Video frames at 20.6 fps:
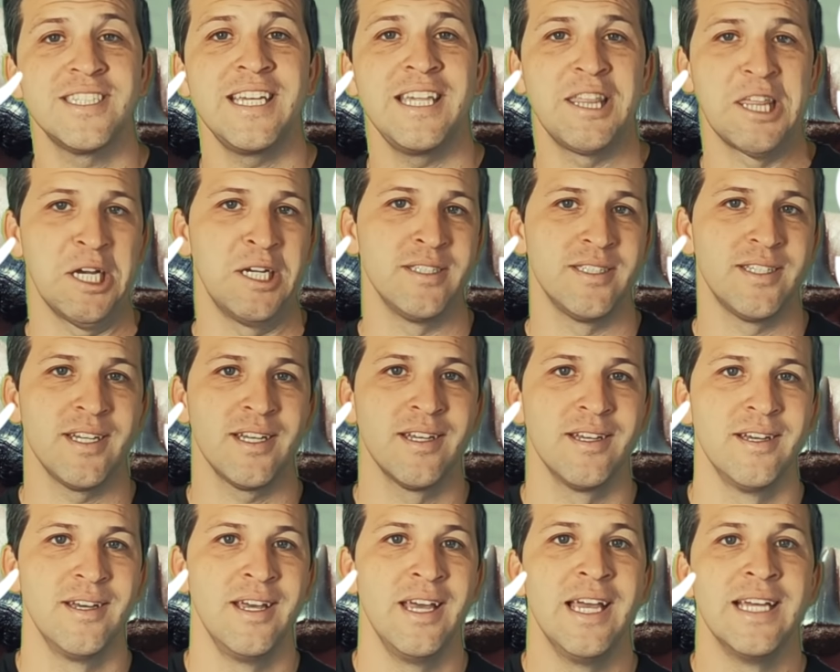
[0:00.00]
teeth hunting.
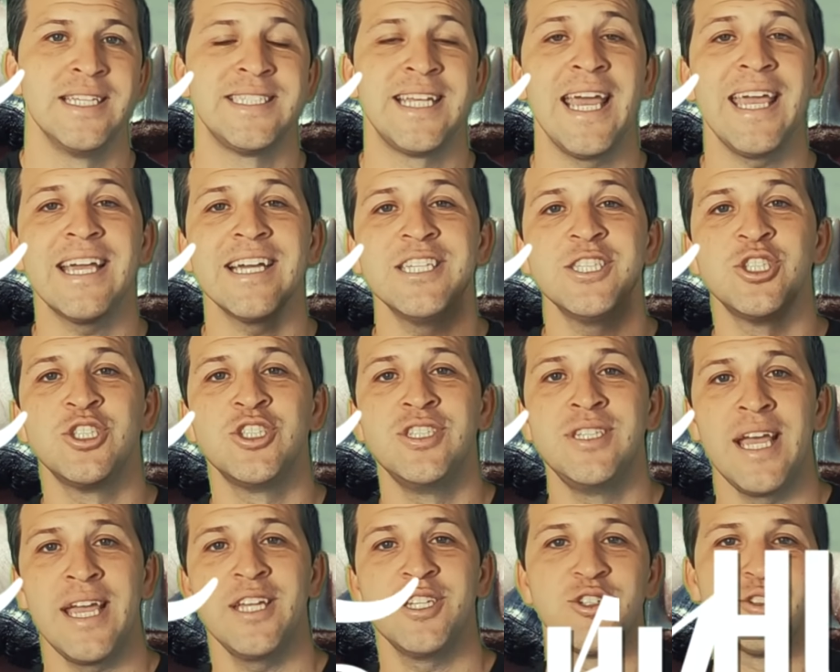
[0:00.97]
Take a
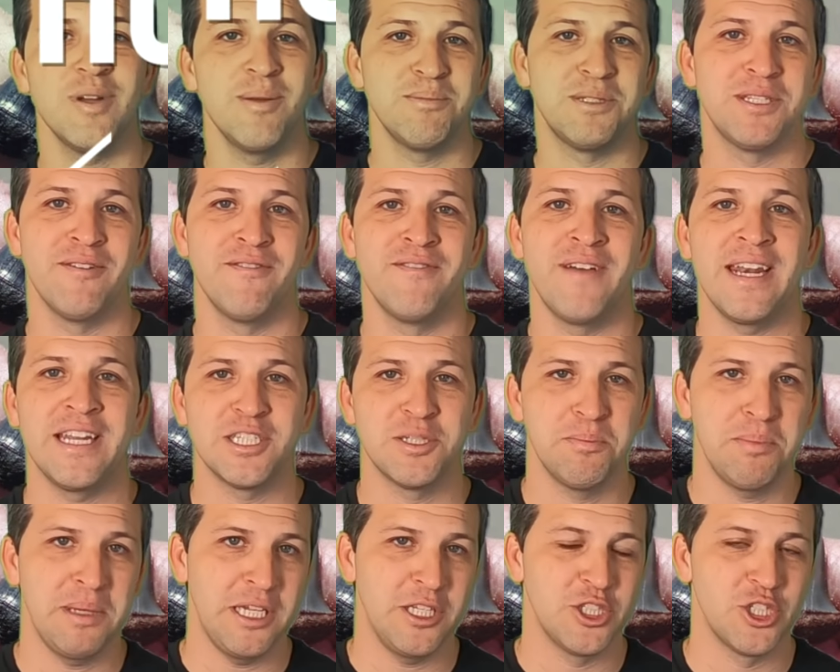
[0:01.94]
day trip to Venice
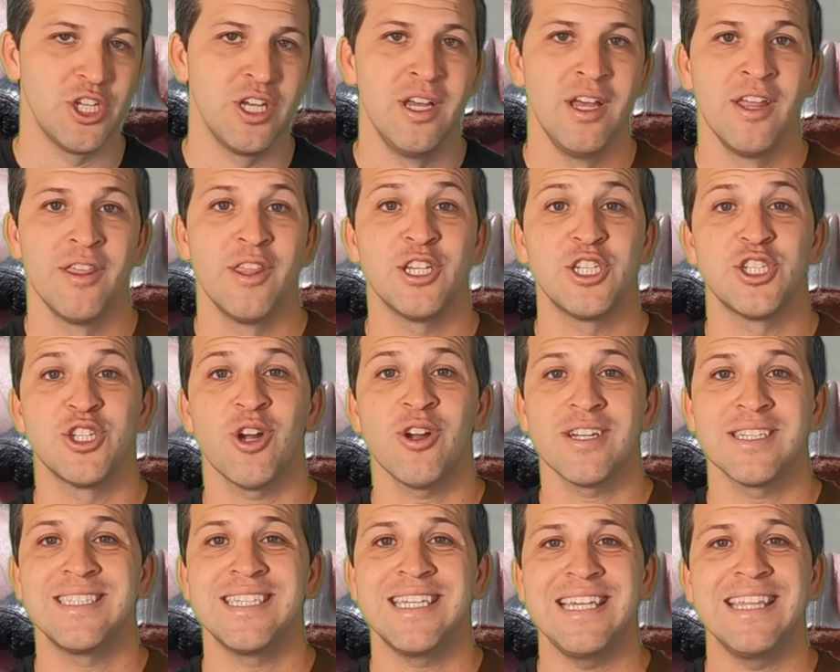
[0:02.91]
Beach, the
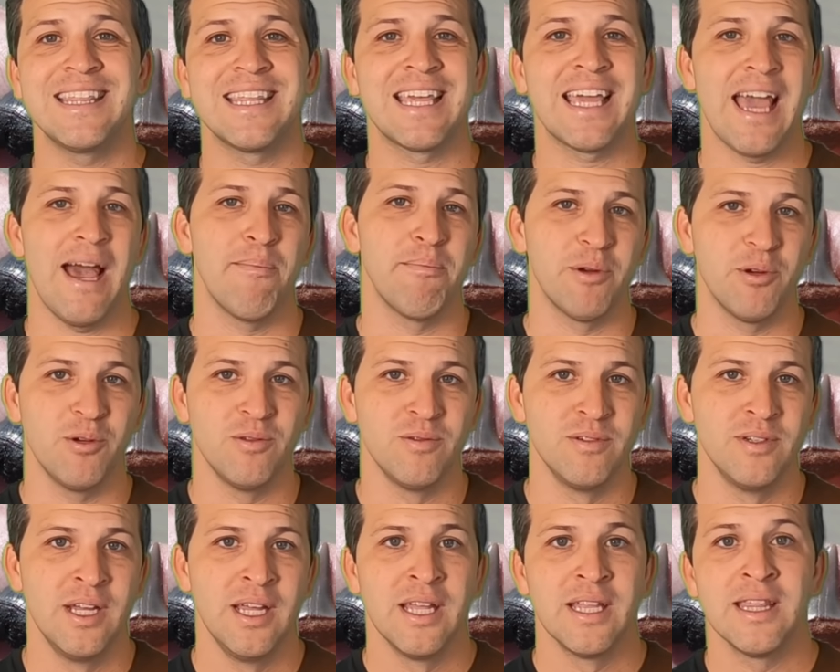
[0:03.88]
shark teeth capital.
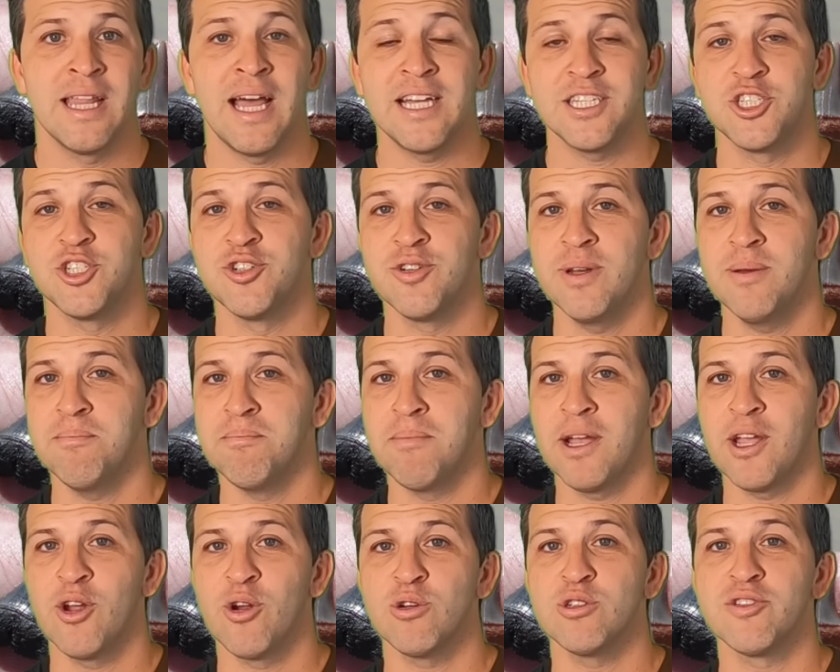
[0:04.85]
Last trip,
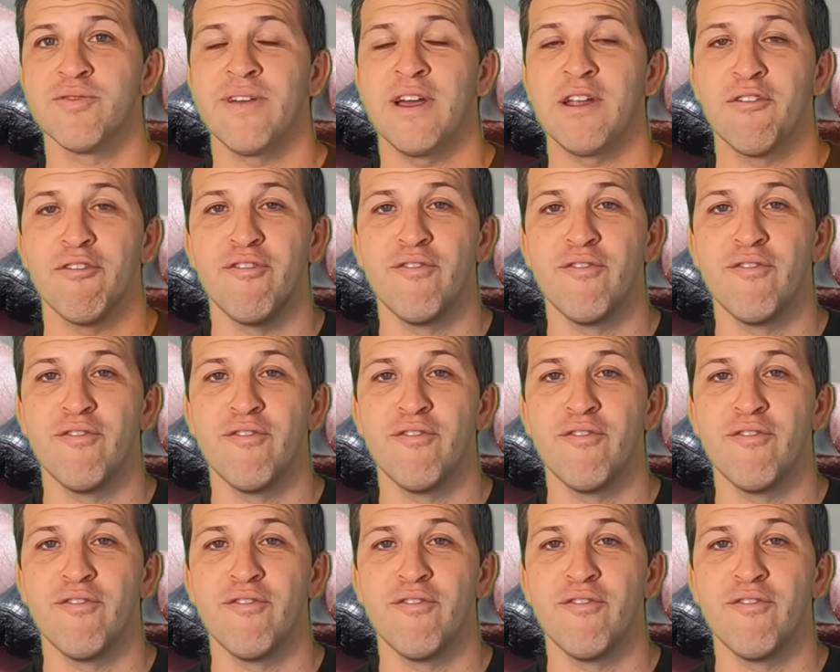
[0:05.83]
my girls found